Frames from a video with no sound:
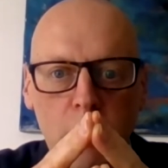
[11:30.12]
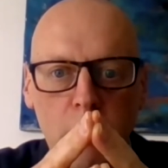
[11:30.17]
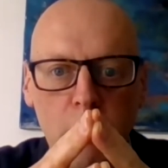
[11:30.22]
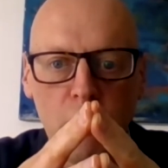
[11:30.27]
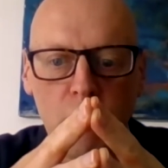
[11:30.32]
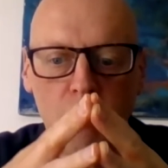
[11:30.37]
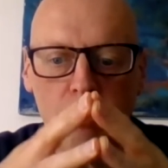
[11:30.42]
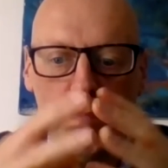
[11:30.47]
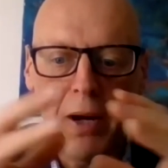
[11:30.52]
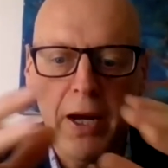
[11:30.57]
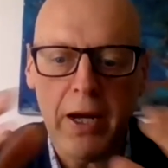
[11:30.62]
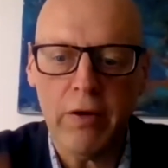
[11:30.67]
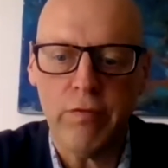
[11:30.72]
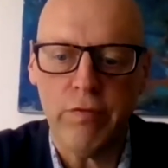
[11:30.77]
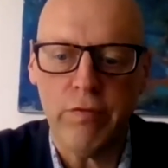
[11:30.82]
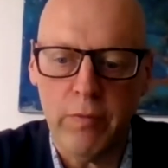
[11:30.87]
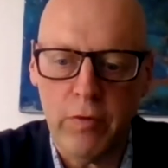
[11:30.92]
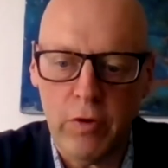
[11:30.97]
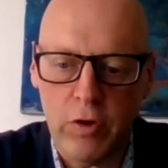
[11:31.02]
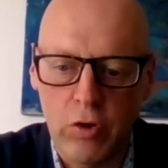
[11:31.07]
move back
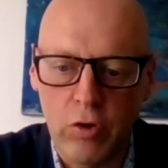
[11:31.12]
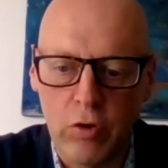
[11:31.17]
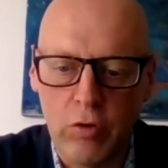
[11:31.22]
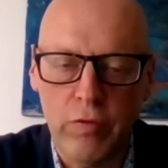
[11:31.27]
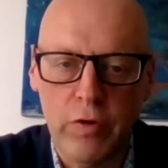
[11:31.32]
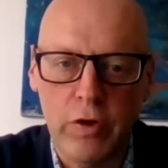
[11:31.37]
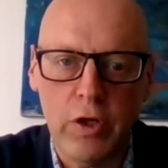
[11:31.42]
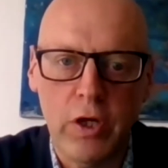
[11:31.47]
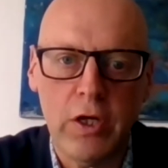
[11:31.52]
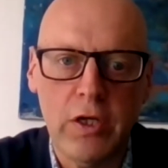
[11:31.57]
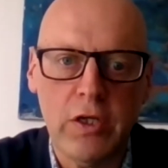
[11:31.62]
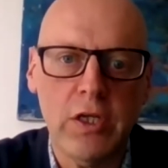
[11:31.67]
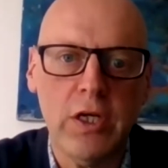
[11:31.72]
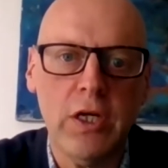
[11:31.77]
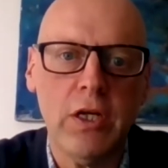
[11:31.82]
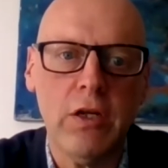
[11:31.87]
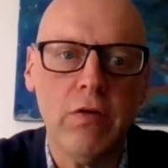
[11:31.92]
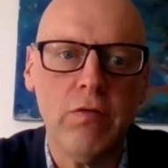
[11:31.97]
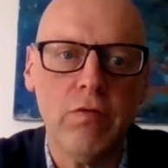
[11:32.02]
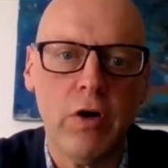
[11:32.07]
from the
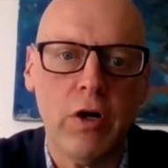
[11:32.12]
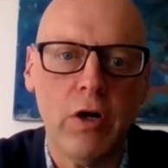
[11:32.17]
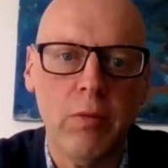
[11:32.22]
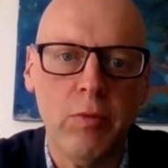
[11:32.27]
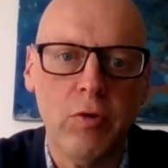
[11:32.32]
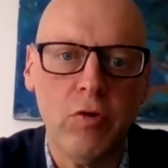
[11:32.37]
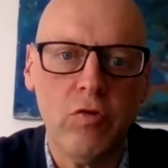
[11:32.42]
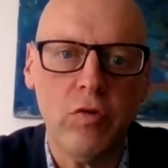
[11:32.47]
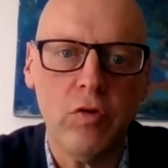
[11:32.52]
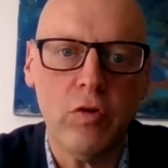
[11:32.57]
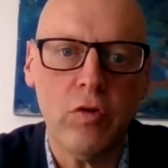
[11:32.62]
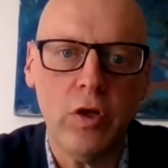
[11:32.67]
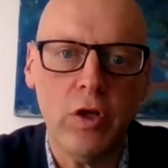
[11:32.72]
COVID-19 environment to